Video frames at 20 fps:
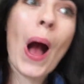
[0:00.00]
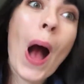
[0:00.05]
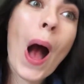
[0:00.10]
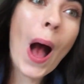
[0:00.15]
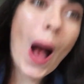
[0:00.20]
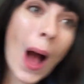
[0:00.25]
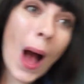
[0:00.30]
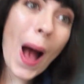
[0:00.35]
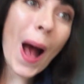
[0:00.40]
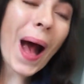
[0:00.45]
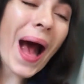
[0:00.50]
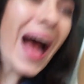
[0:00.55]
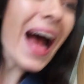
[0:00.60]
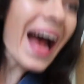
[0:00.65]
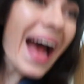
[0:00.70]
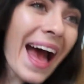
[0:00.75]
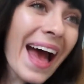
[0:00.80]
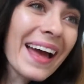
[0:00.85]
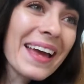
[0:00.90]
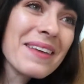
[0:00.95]

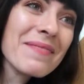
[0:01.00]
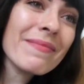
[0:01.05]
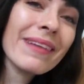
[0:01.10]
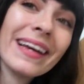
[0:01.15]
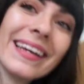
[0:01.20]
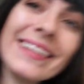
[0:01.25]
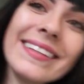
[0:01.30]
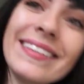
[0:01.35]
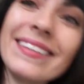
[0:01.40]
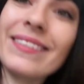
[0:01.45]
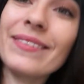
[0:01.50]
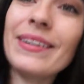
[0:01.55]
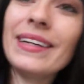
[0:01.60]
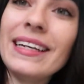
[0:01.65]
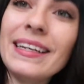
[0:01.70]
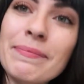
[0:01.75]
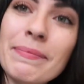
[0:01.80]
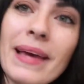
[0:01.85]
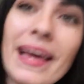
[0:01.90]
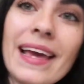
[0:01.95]
Hi, my
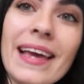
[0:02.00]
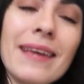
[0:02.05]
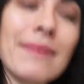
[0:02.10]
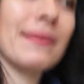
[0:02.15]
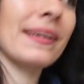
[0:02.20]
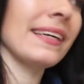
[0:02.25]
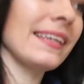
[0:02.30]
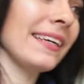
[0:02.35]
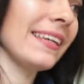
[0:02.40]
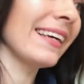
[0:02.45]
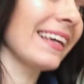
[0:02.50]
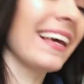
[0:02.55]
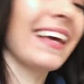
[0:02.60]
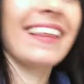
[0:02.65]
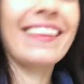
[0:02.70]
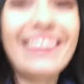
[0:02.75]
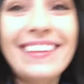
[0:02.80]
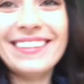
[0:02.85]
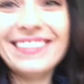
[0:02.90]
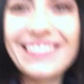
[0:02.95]
sweet baby.
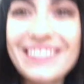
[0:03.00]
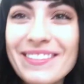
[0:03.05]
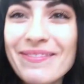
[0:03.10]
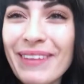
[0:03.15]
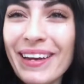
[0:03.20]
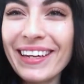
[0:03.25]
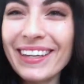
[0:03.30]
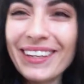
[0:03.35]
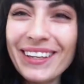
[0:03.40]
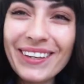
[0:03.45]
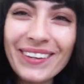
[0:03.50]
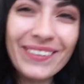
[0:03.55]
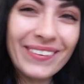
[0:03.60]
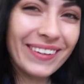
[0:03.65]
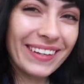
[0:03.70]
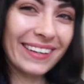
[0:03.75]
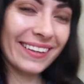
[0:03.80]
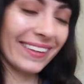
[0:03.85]
This is my cutie